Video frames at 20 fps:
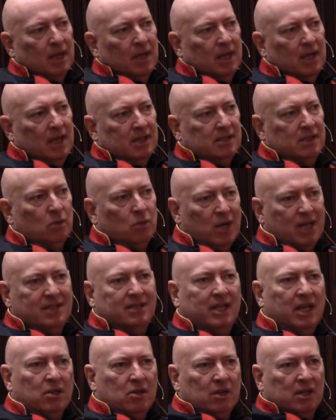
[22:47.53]
I said, well, let's
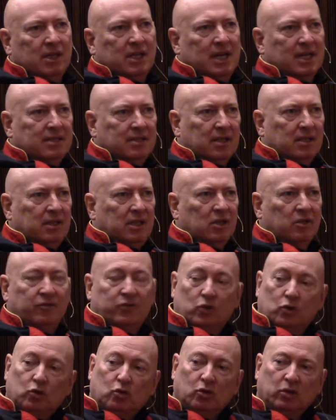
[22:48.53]
get in Christ Cathedral
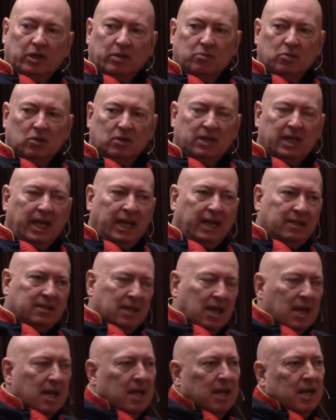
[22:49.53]
for 30 more days.
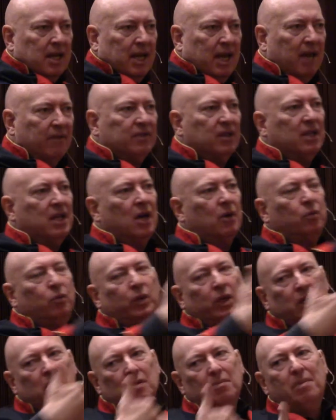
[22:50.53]
After that,
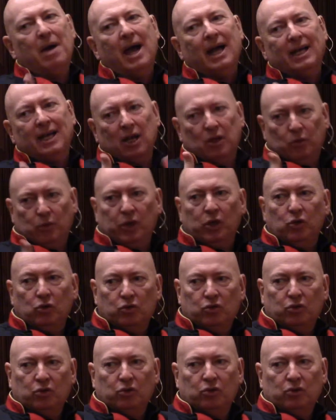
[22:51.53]
we go back like we
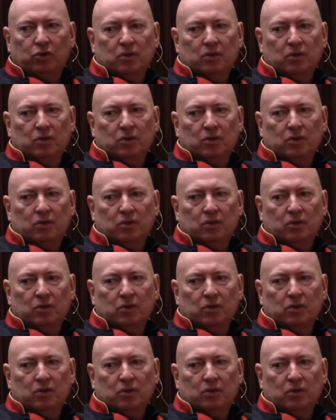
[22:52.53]
used to do.